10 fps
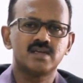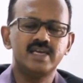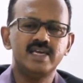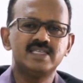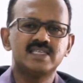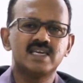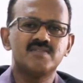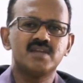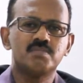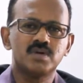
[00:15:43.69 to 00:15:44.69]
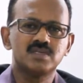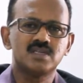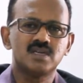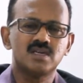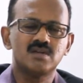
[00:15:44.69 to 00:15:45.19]
each and every
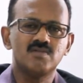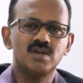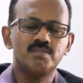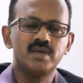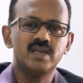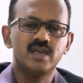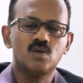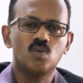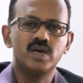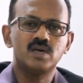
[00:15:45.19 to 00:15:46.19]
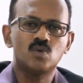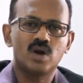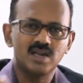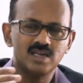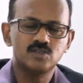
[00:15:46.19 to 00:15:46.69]
person will be required to
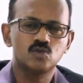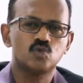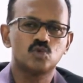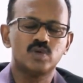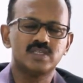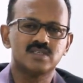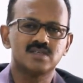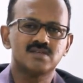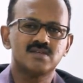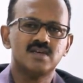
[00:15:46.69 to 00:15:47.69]
analyze the situation,